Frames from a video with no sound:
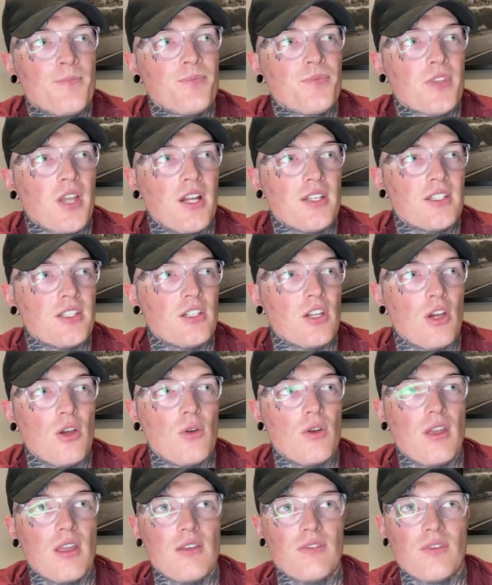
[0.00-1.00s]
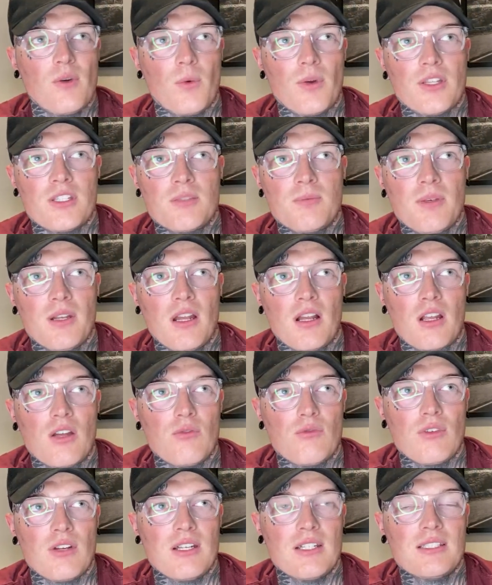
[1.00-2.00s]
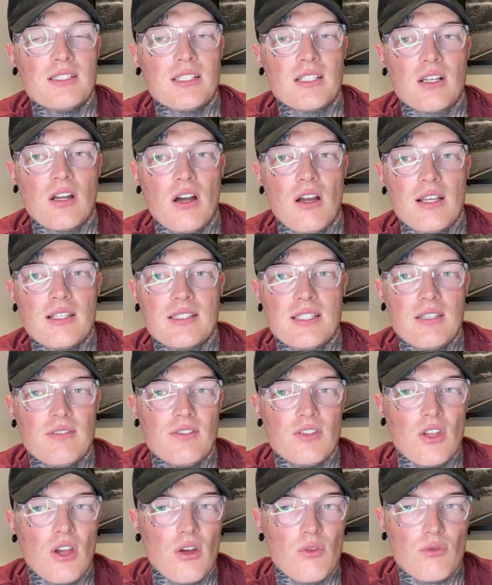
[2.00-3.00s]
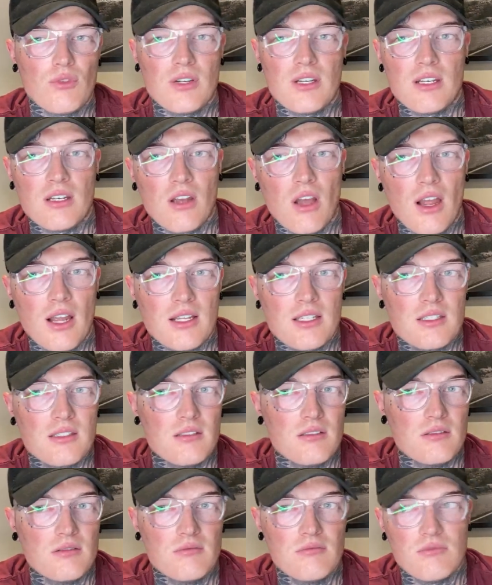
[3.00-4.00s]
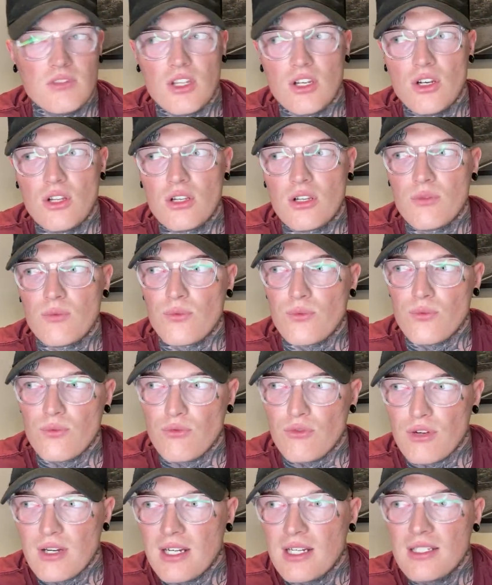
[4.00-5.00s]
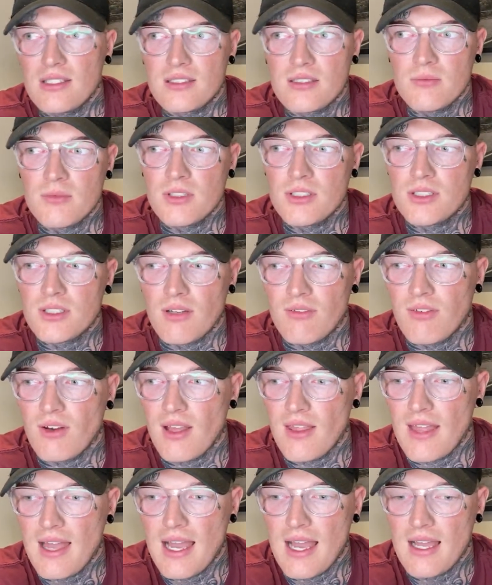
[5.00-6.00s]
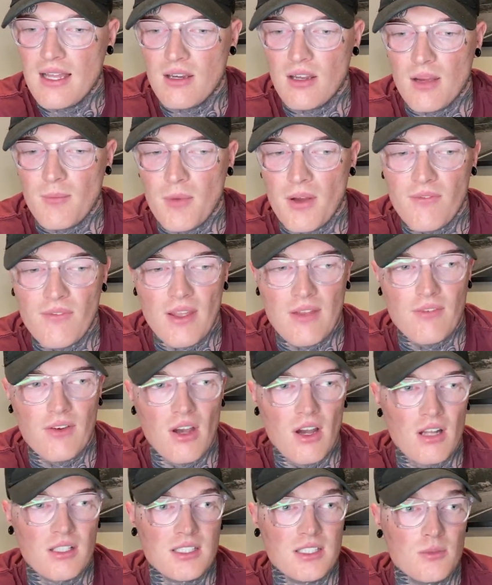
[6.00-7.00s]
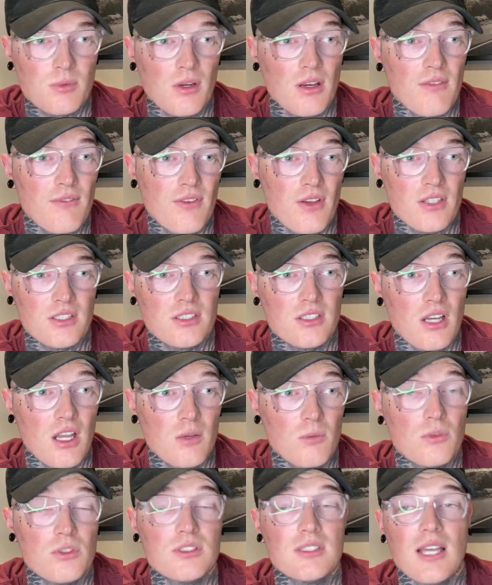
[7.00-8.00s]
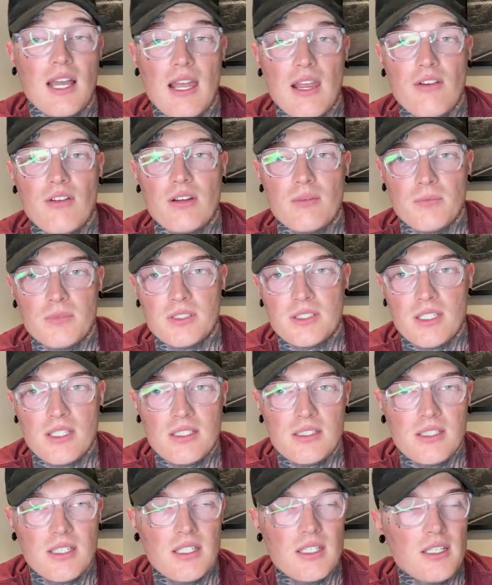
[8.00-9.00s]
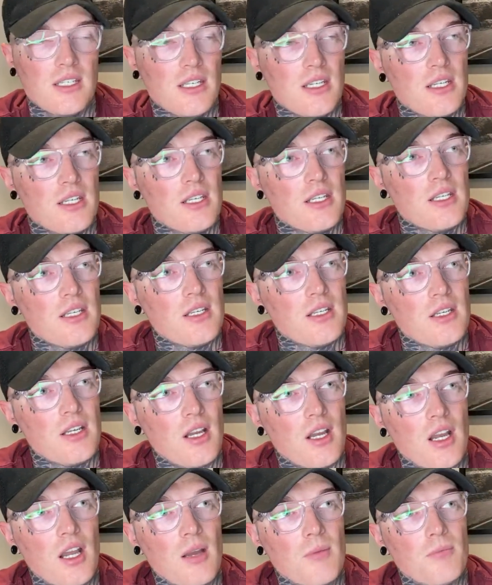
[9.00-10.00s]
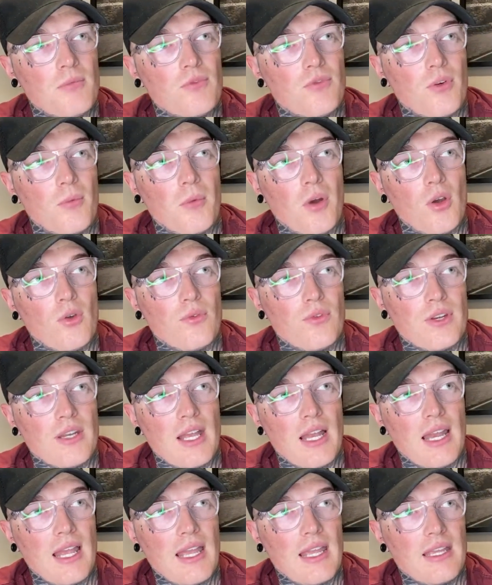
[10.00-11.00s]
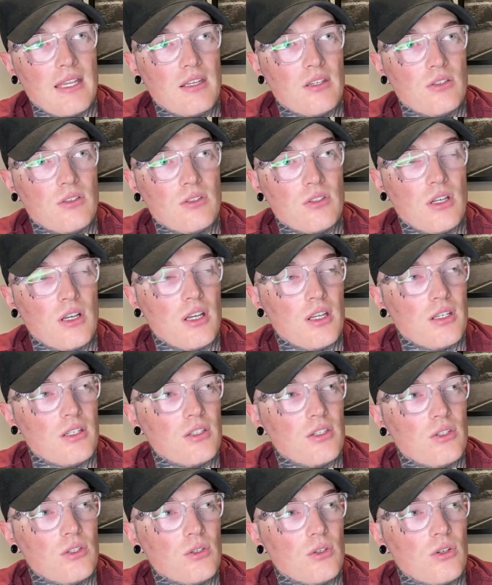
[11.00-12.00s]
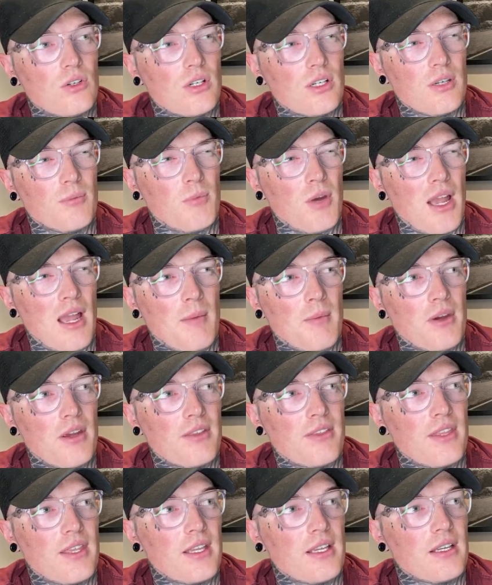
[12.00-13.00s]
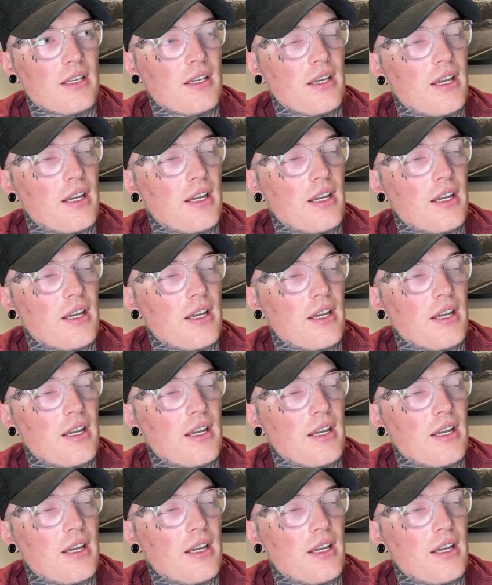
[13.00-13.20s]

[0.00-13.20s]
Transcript: I didn't know if I wanted to be like a realistic artist, even though I really liked the look of realism and stuff like that. Like my favorite artist when I first started was that Eric Masinazin from over in LA and New York and Miami, I think.